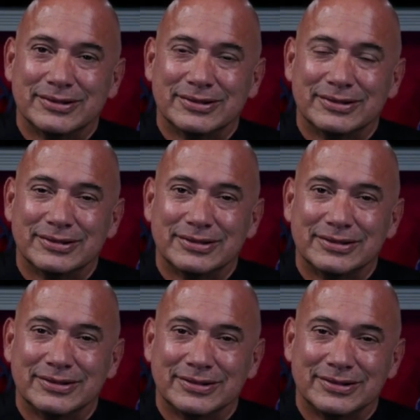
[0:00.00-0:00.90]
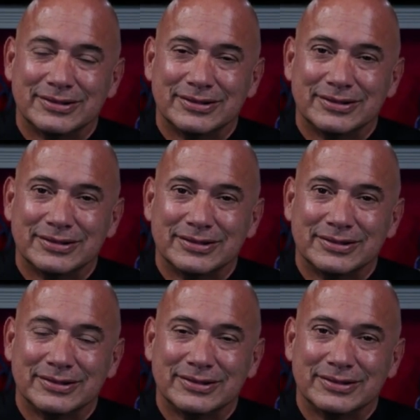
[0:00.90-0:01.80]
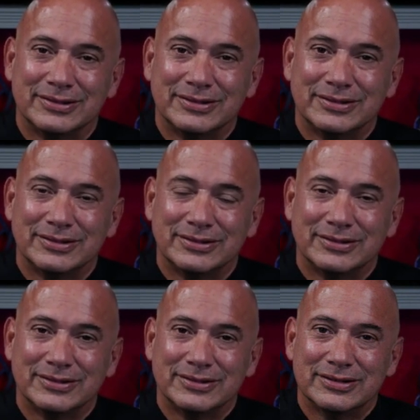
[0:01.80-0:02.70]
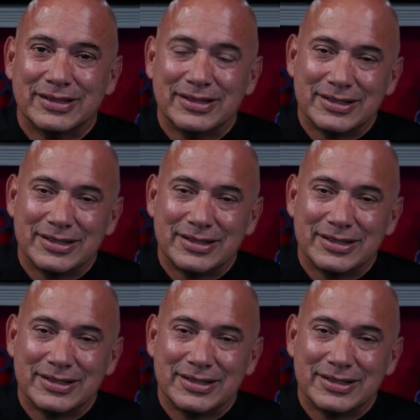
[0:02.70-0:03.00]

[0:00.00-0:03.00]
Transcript: (silent)